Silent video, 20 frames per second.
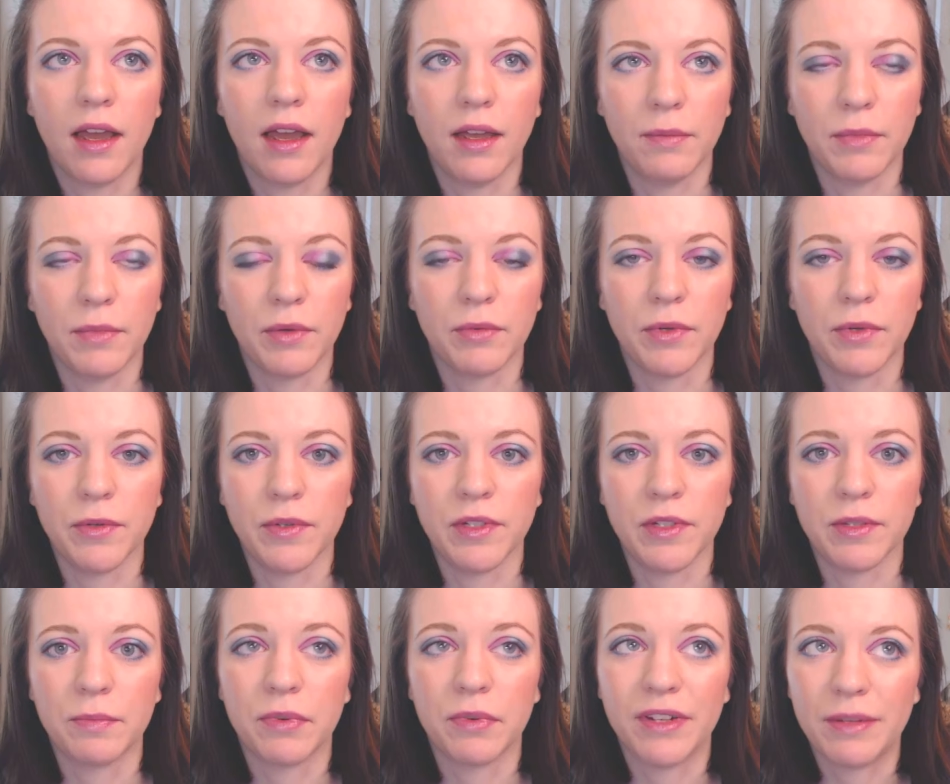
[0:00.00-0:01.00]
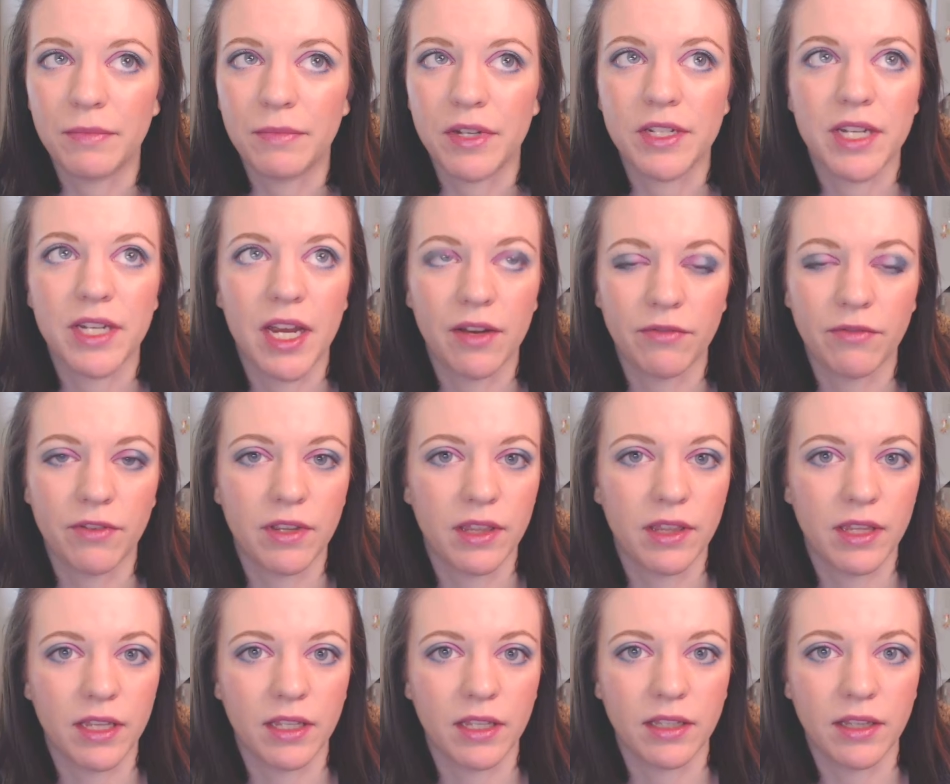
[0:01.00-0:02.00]
Um, it ruined pretty much
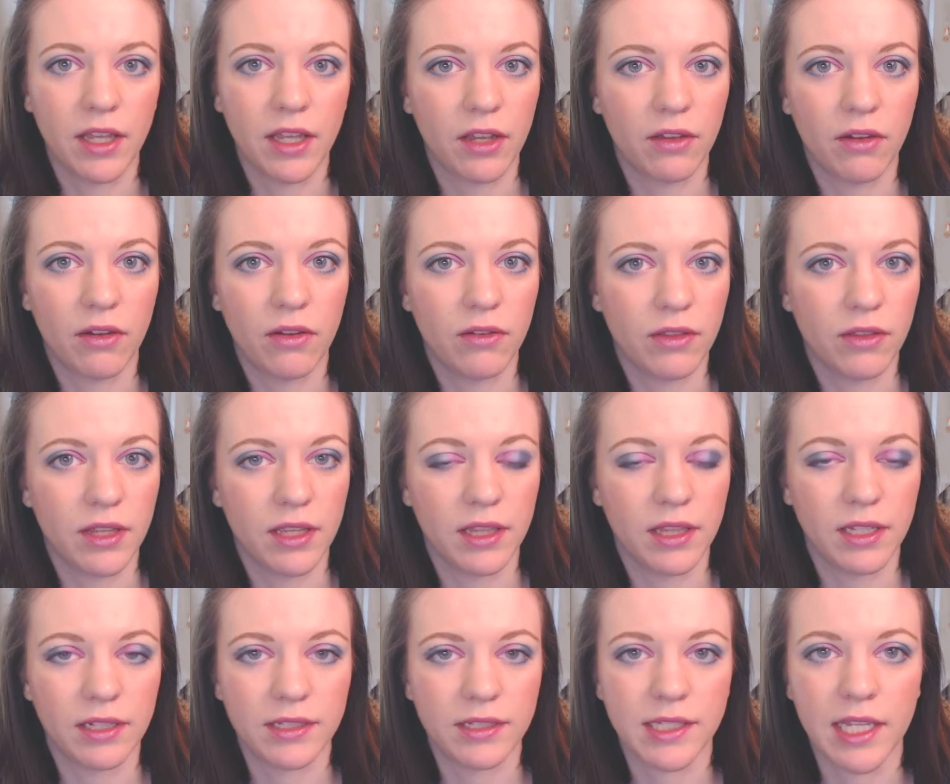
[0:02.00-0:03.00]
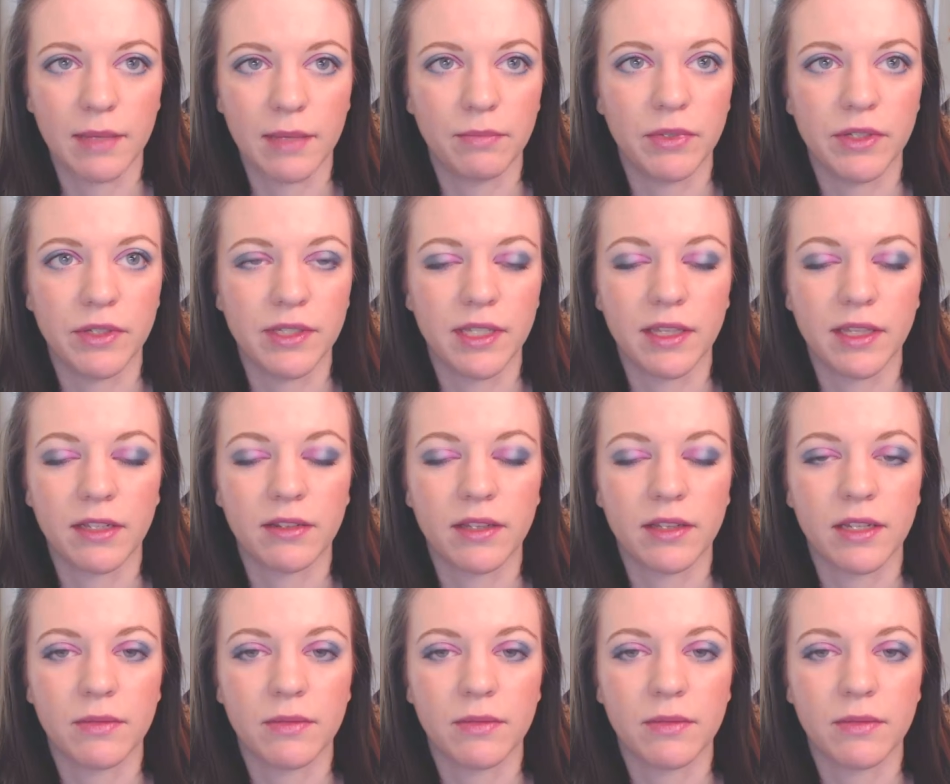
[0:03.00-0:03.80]
everything, like all the little samples in there.